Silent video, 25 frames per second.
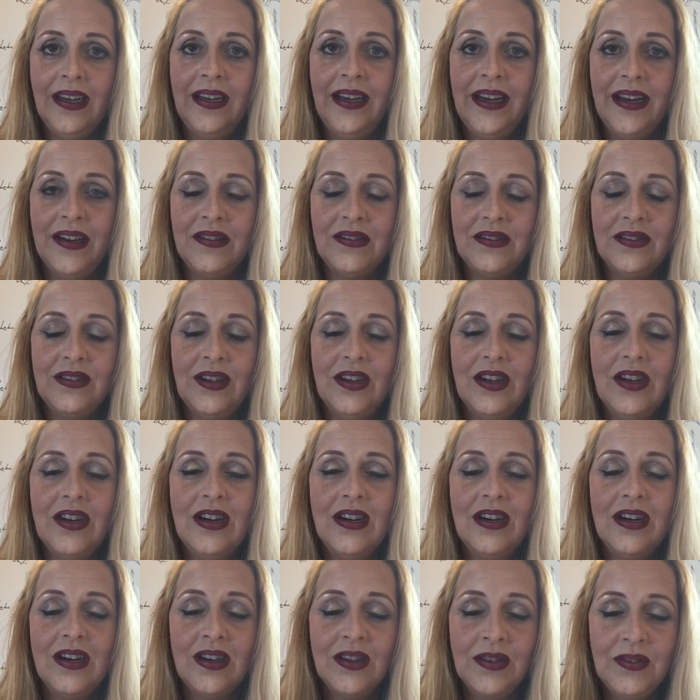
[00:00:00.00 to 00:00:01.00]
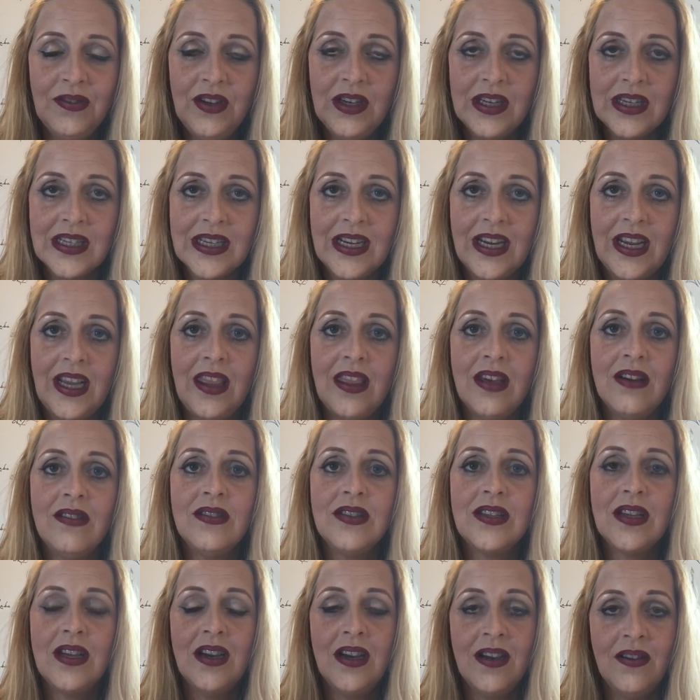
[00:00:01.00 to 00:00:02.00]
Now, obviously,
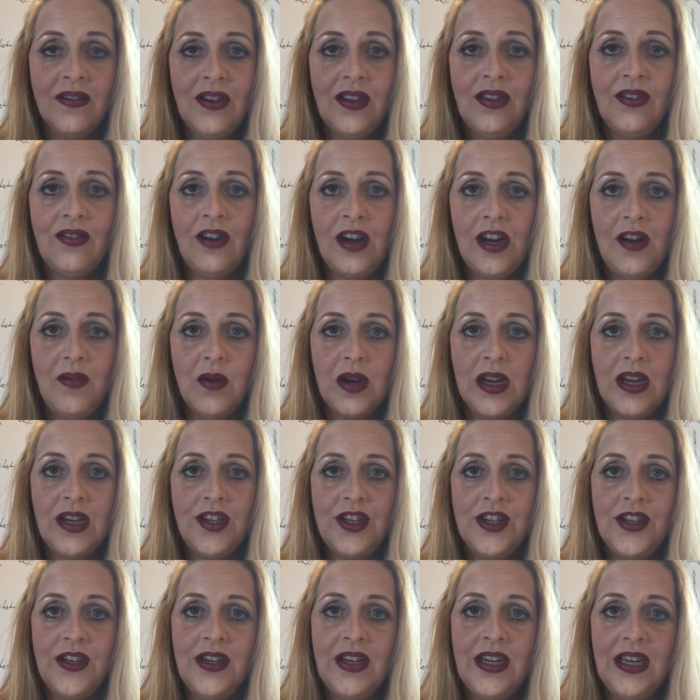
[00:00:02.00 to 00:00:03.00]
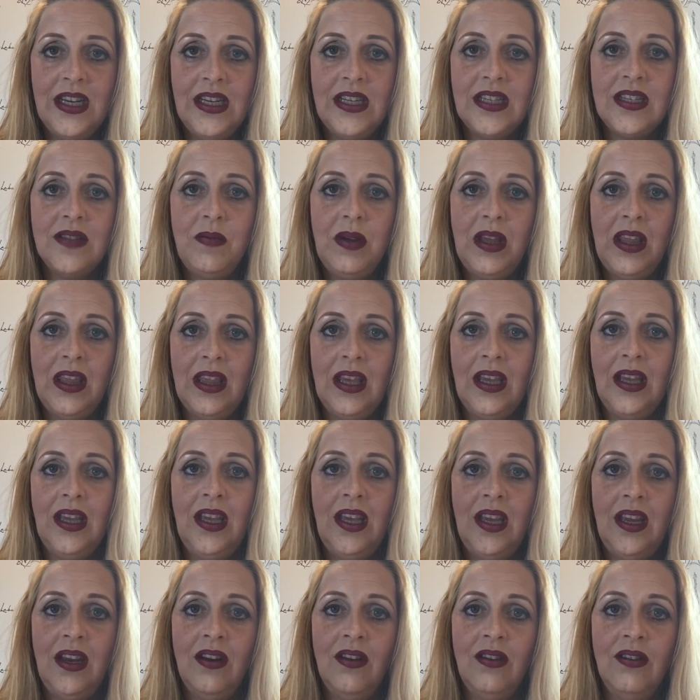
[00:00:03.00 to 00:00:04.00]
those other 3 weeks you need to be
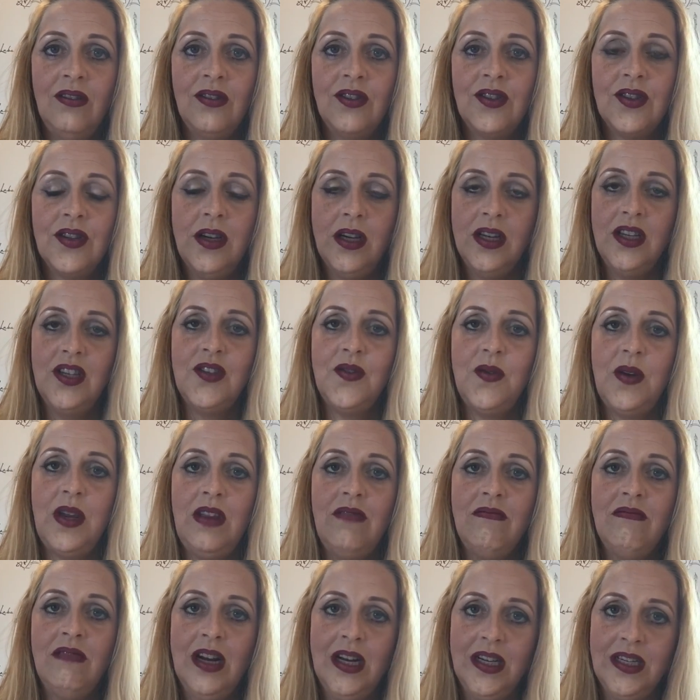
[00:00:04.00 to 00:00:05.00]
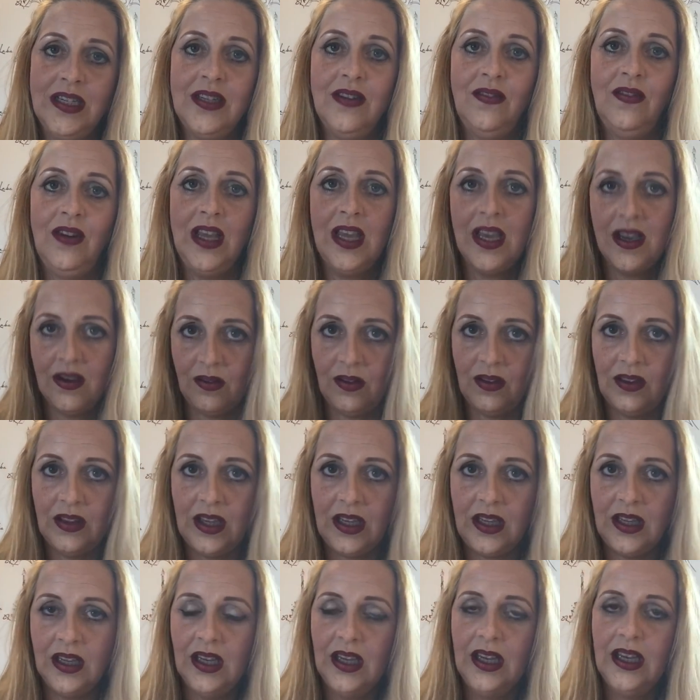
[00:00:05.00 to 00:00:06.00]
thinking on trying to eat relatively
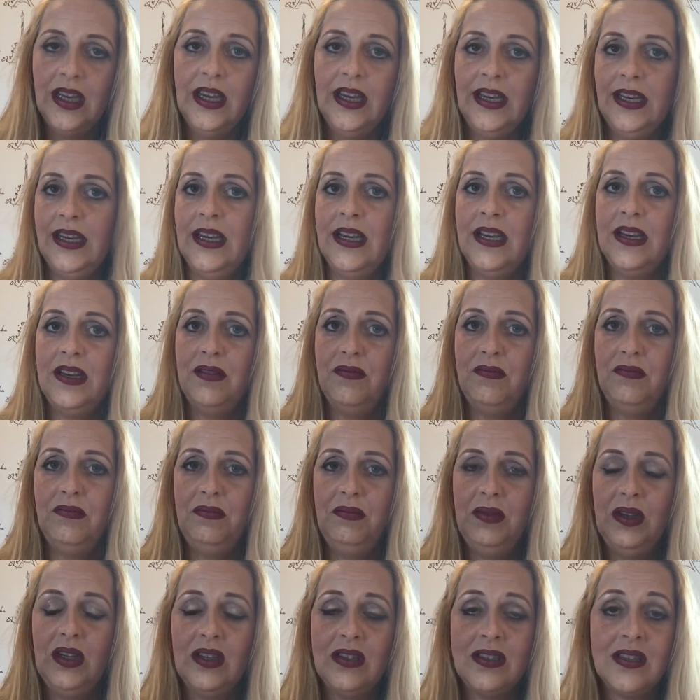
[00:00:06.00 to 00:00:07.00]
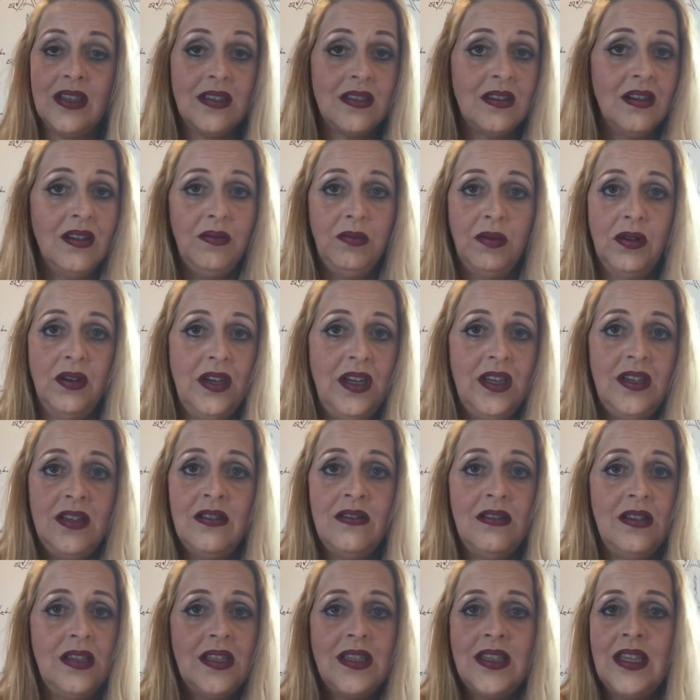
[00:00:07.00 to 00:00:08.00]
healthy, because there's no point in
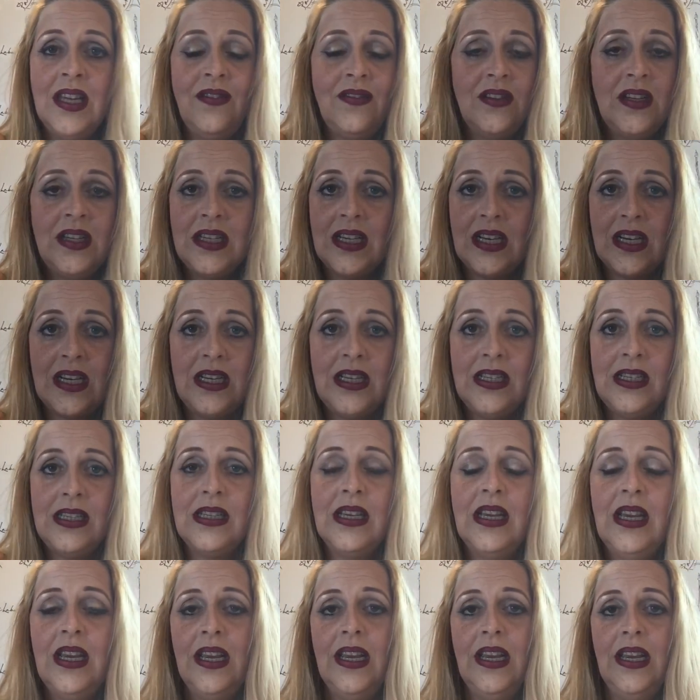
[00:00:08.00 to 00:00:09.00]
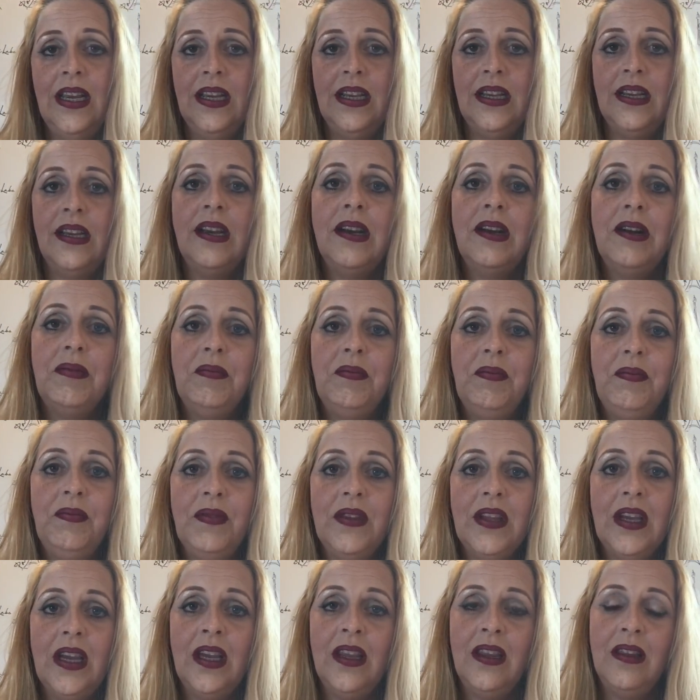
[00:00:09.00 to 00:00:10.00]
doing the 7 days
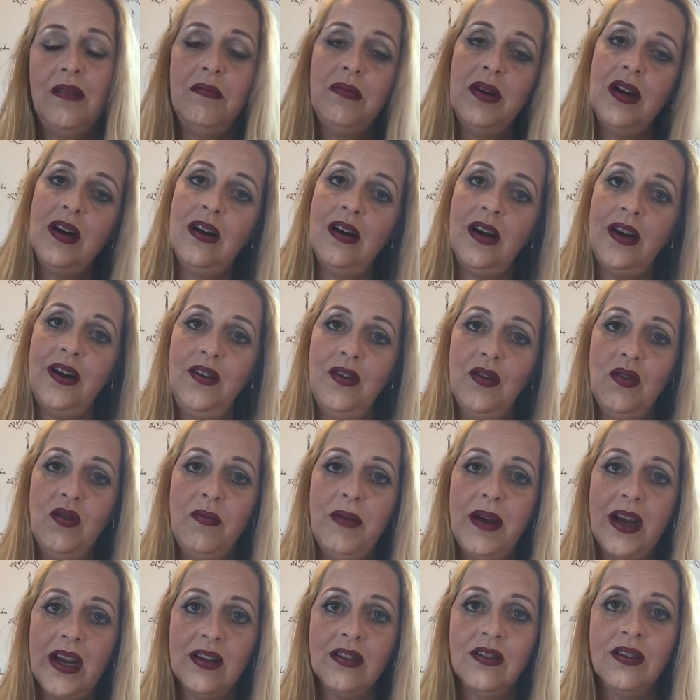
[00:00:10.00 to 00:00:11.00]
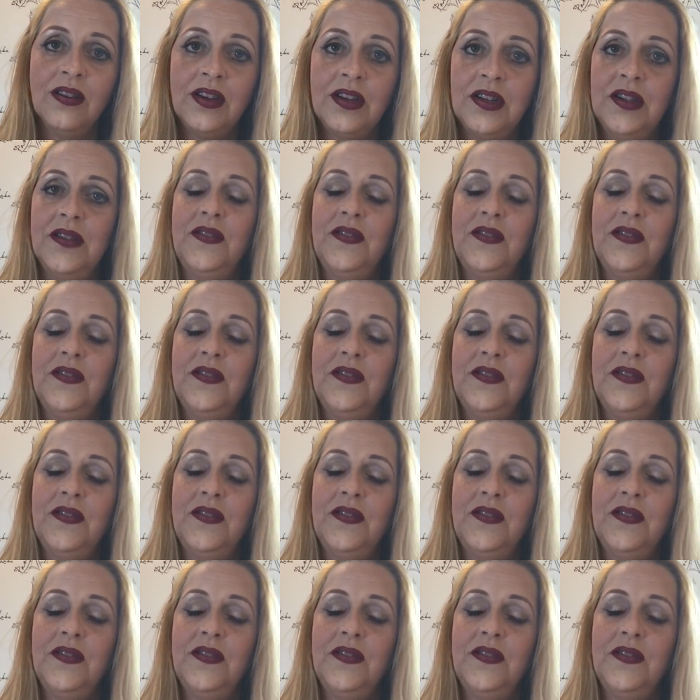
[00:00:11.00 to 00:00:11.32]
and then piling it all back on